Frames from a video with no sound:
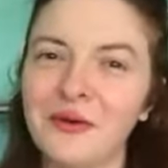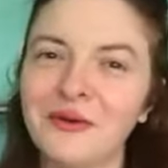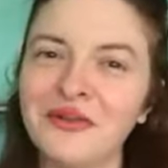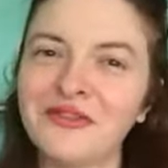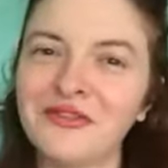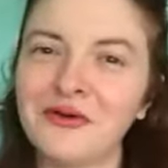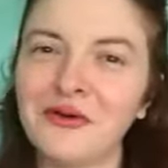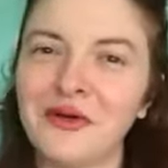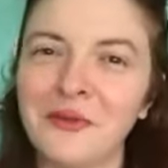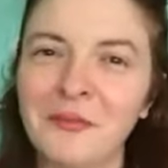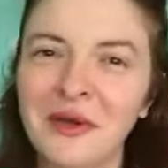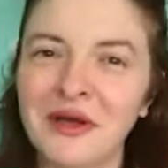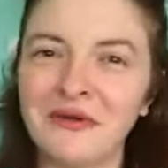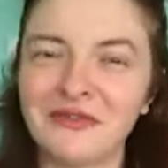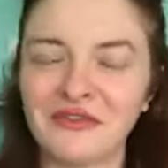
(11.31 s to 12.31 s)
I want to talk
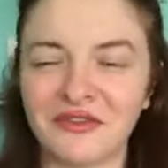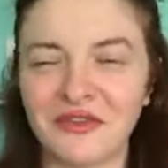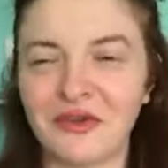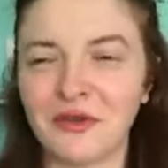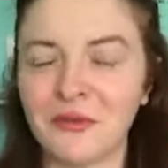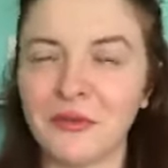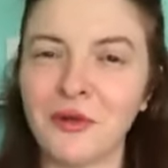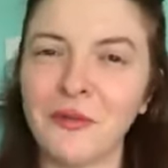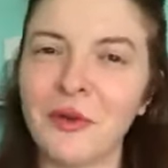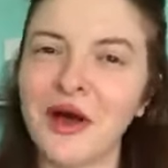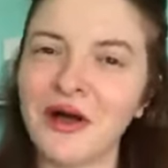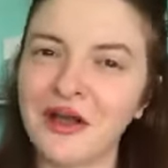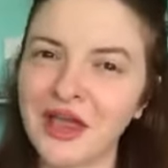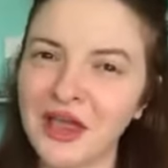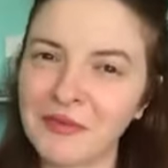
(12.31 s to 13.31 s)
about a
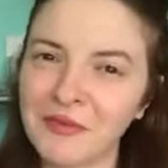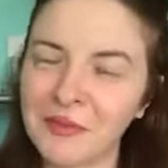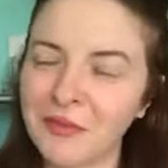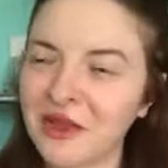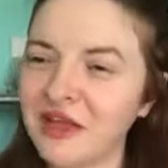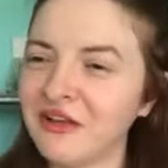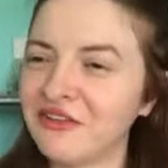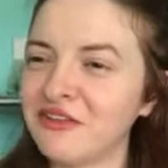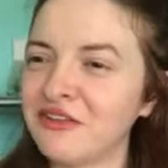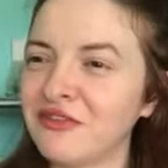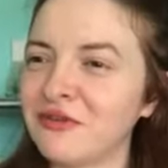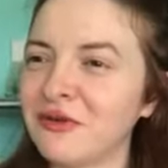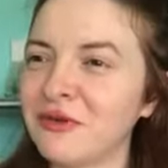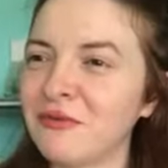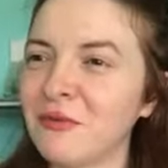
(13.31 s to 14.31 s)
mobile game I play. I just
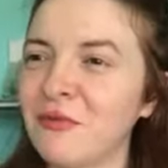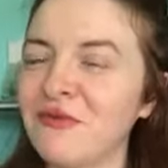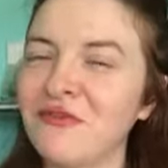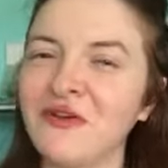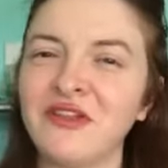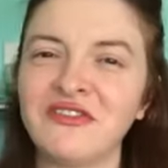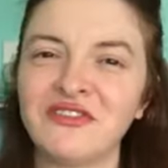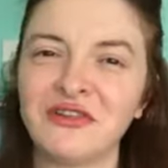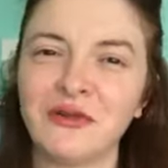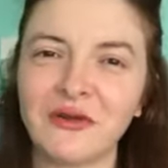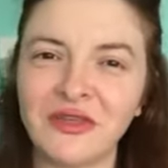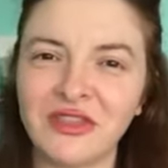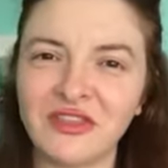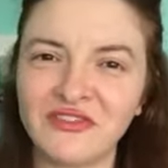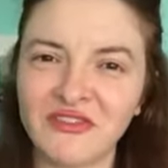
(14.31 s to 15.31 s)
thought it would be fun to
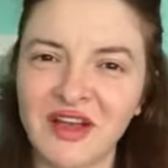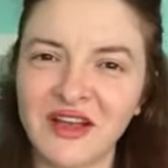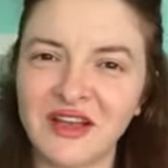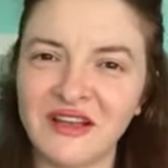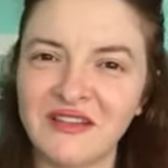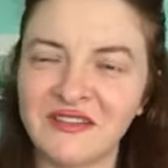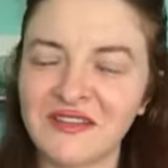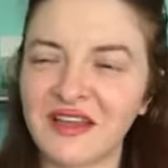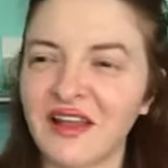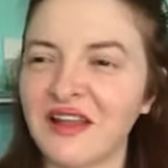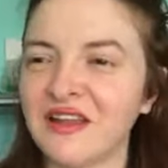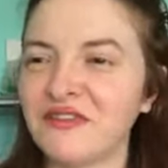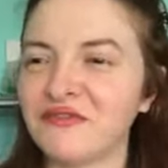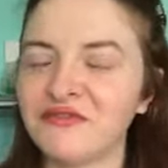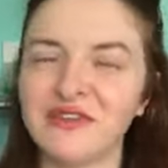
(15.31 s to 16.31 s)
look at the dragons,
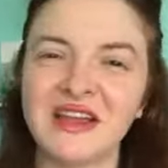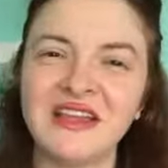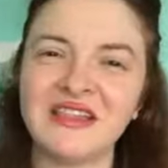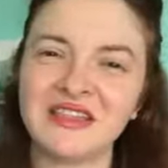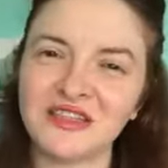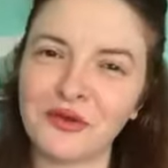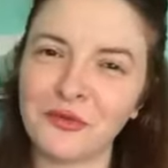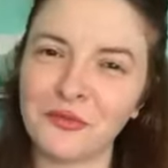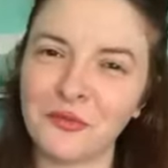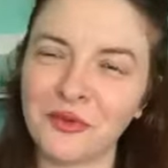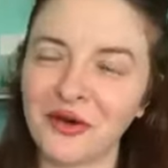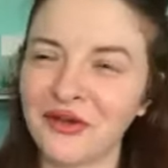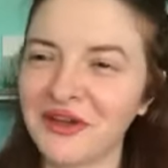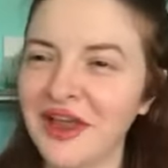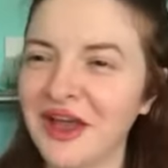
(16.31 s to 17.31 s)
kind of rate them
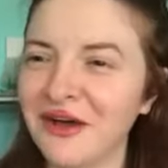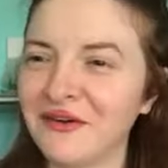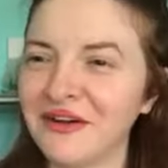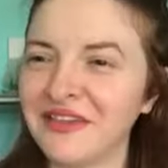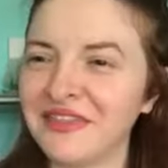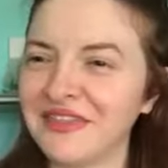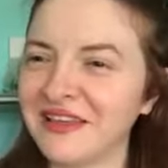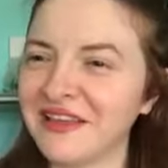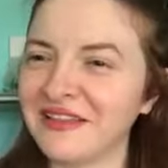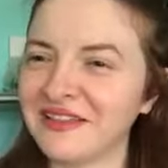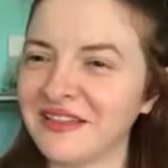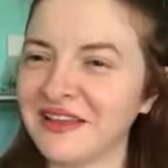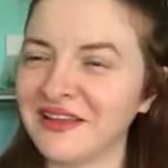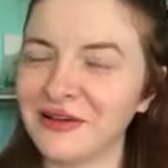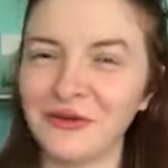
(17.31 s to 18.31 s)
on how I think
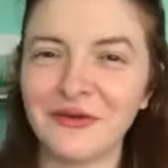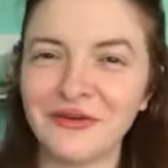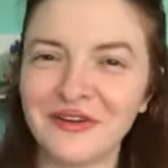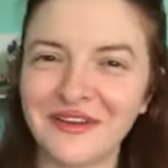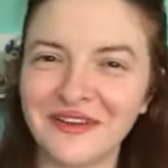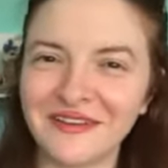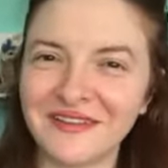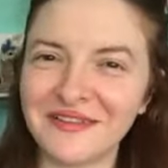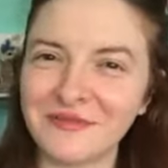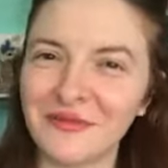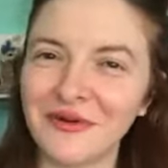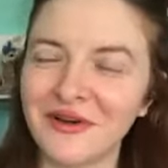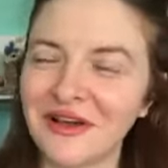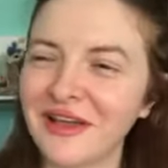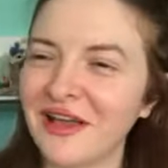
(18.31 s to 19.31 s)
they look. It's
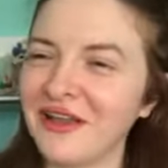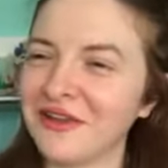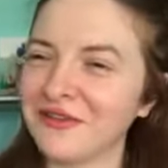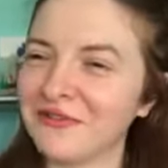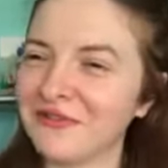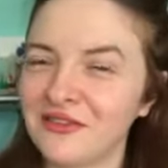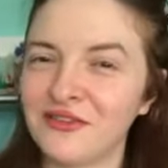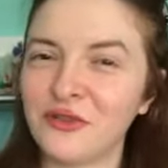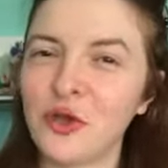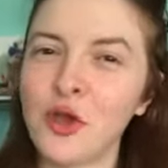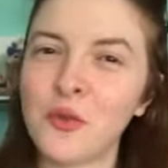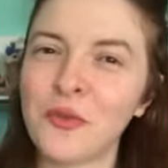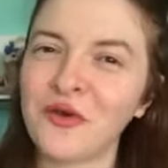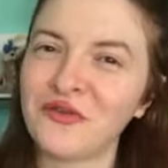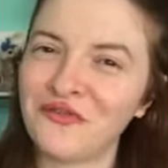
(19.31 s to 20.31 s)
more a kind of
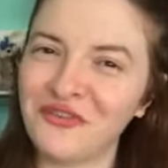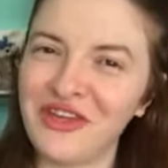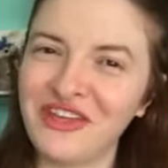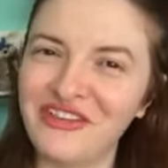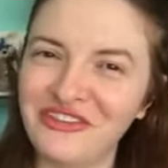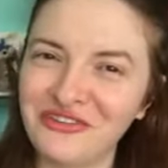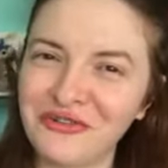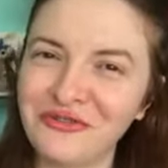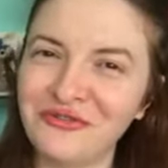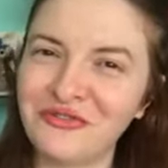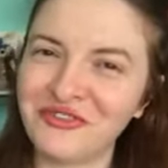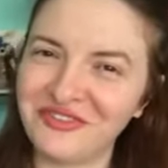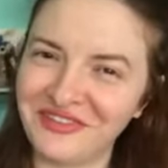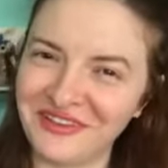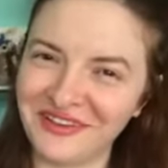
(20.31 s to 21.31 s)
superficial
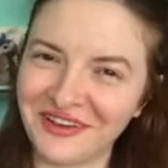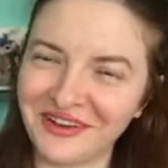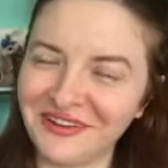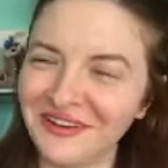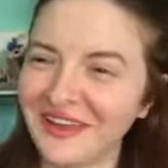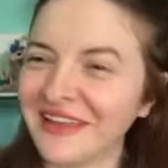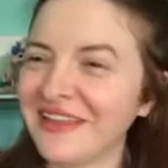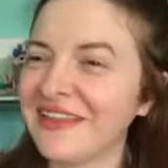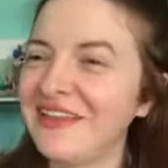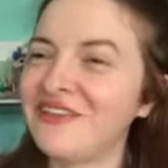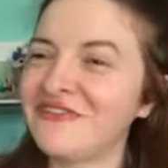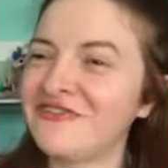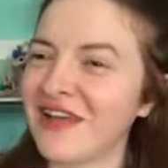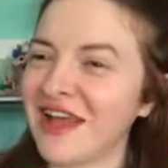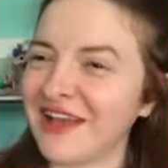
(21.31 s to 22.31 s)
video, like
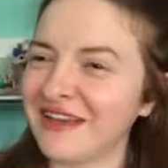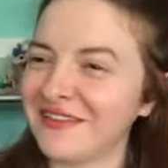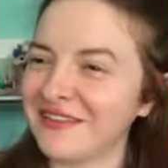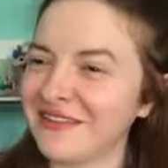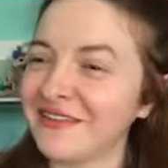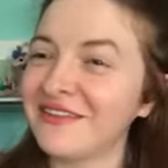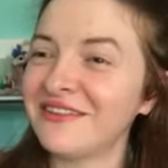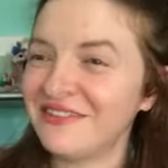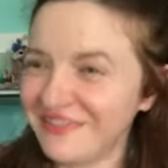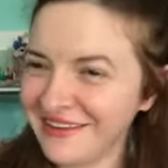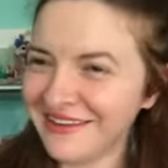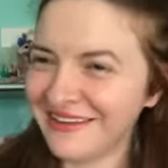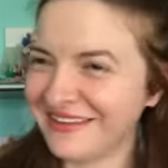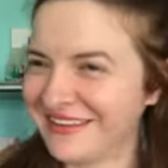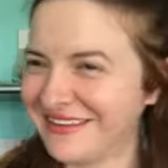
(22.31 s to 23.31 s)
these dragons look
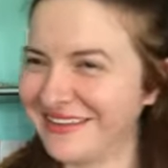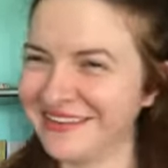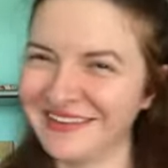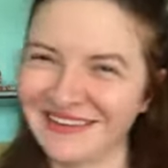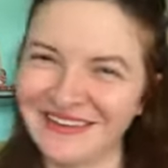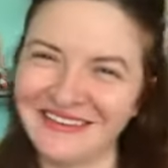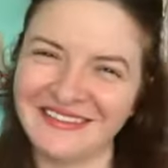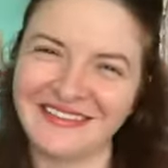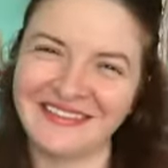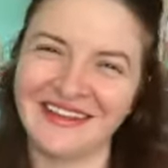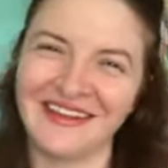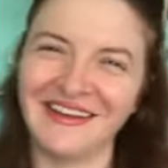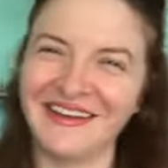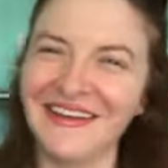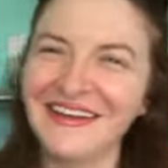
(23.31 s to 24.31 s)
shit. so
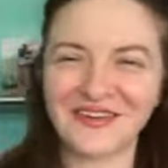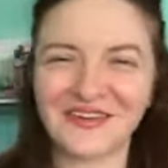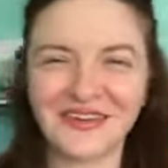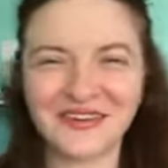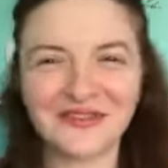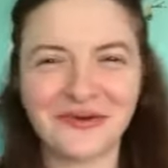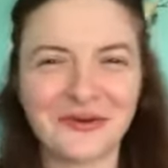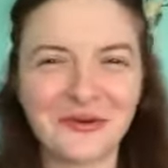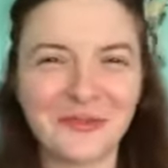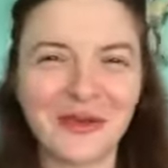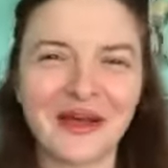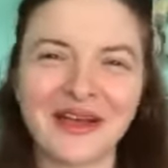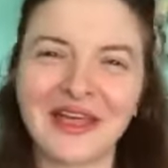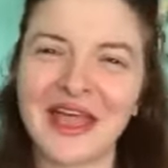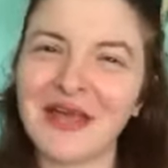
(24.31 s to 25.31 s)
I'm going to talk
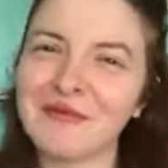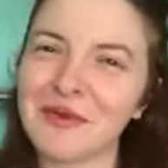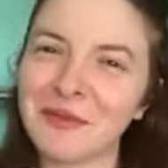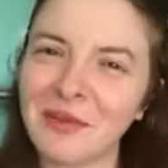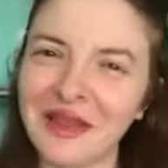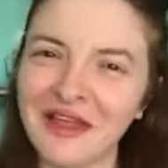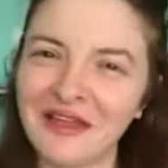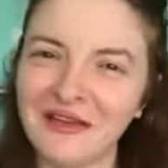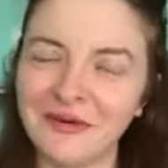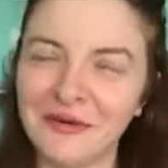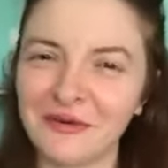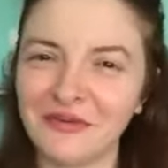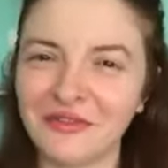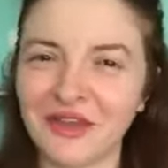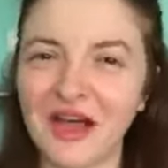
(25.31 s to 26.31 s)
about a game I play
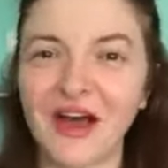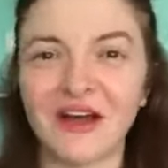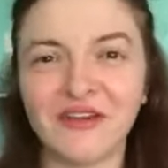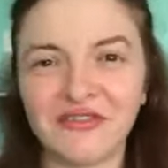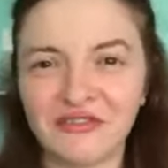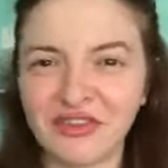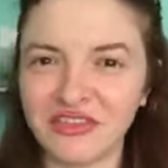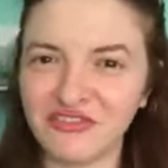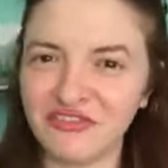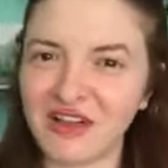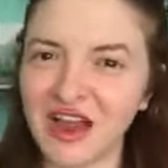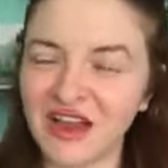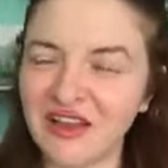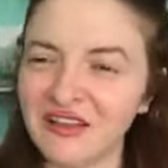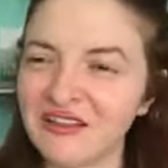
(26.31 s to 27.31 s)
called Hungry
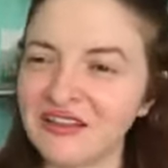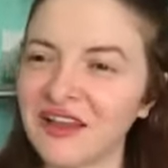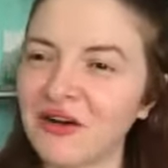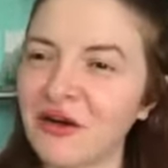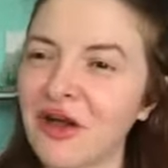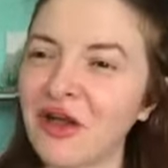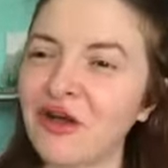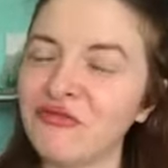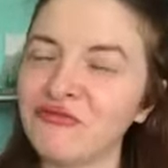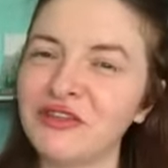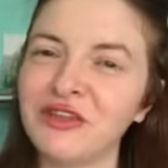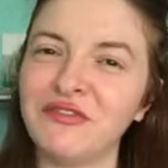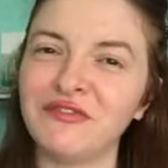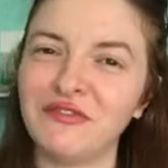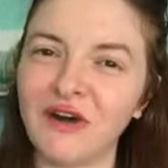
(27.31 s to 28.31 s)
Dragon. Now I got
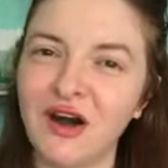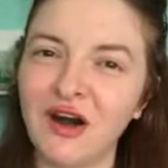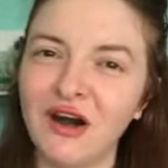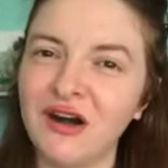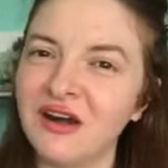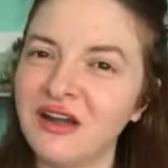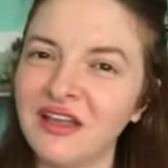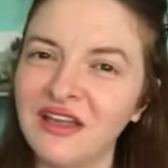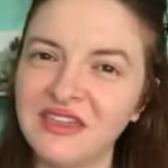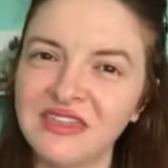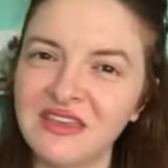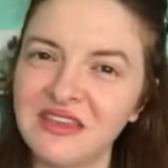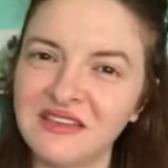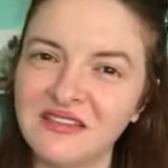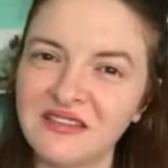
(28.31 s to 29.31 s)
really far in
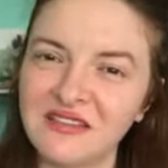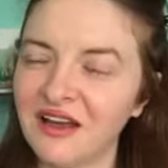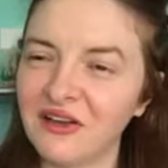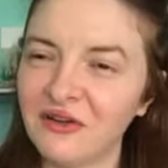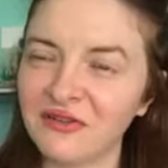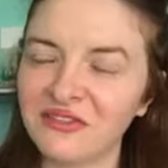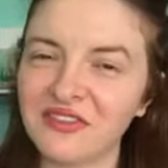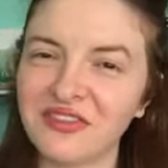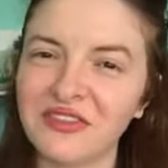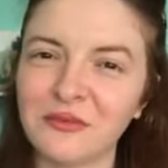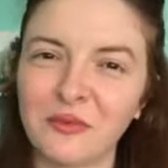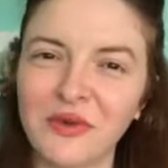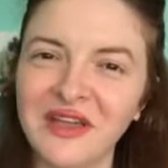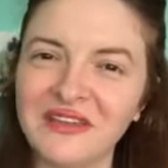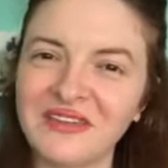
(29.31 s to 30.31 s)
this. I got to the
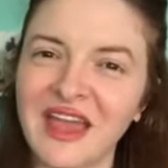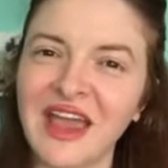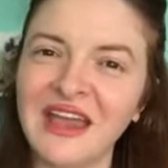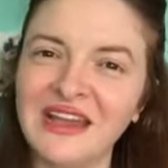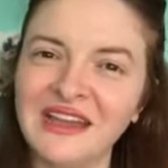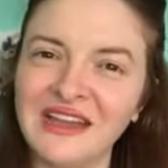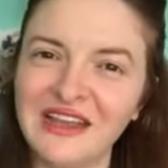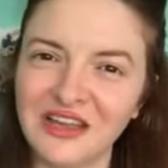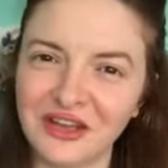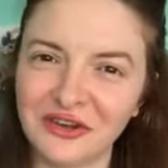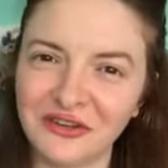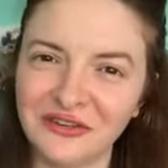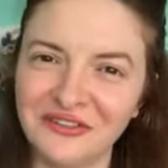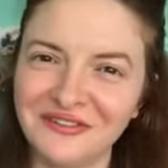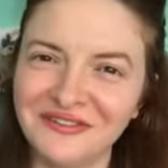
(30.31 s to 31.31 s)
weird
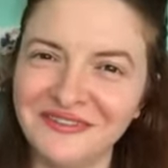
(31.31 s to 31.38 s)
alien